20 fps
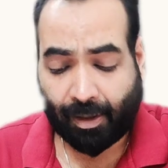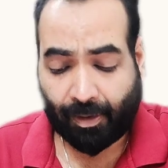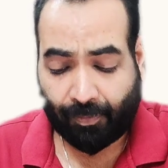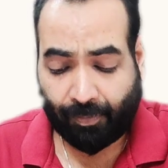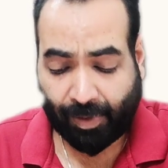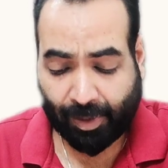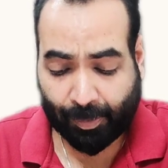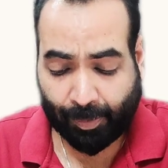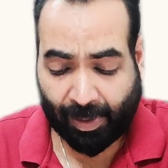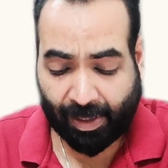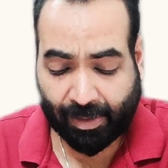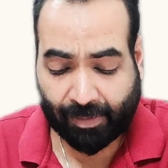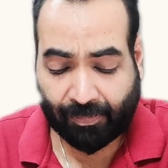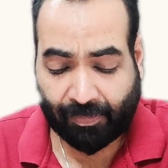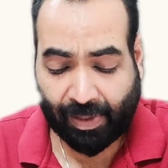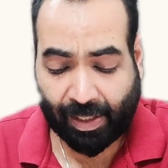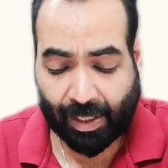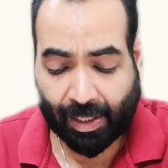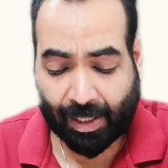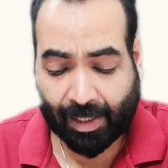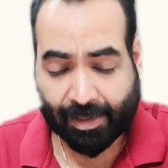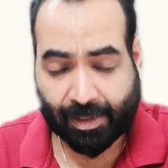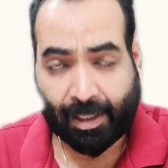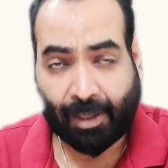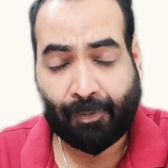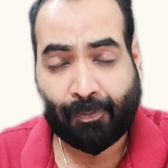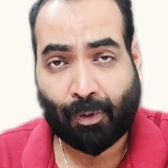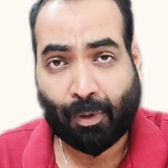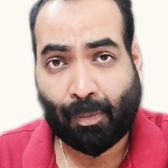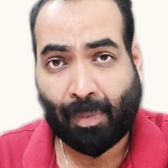which means we are
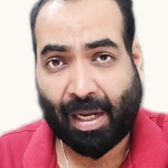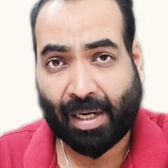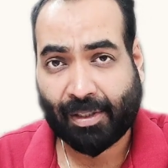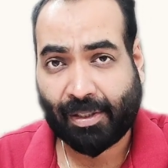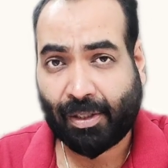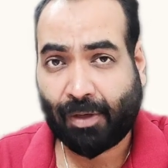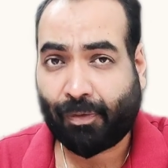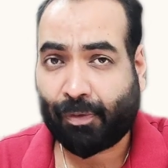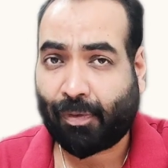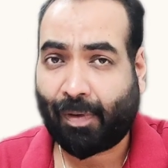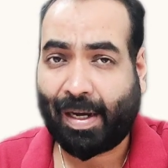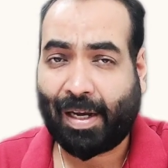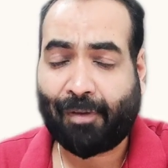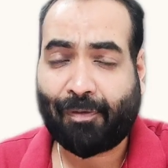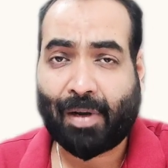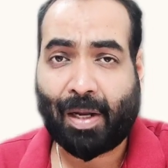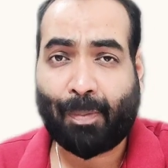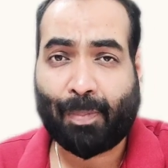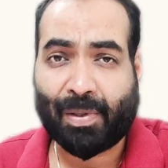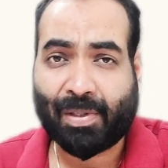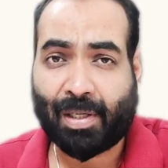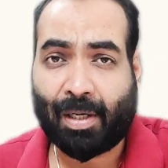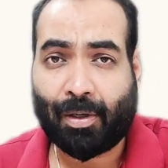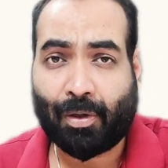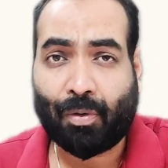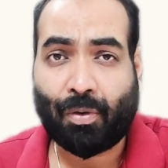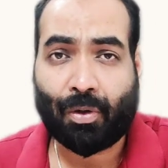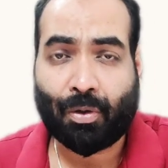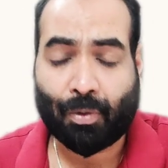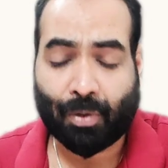asking for margin of 25%
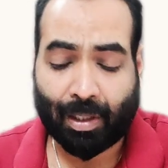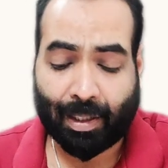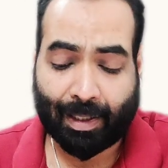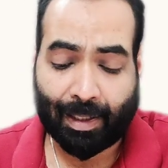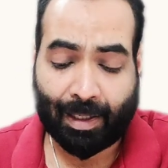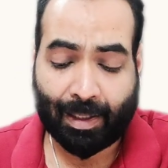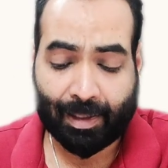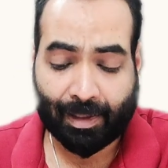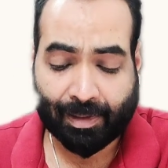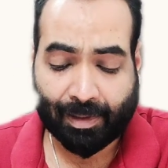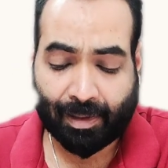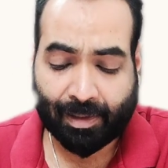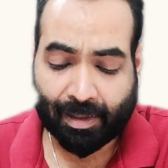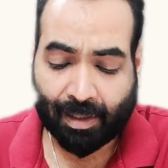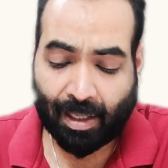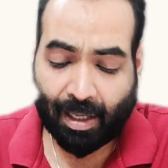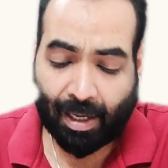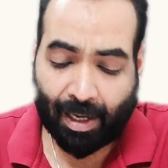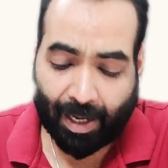on total current assets,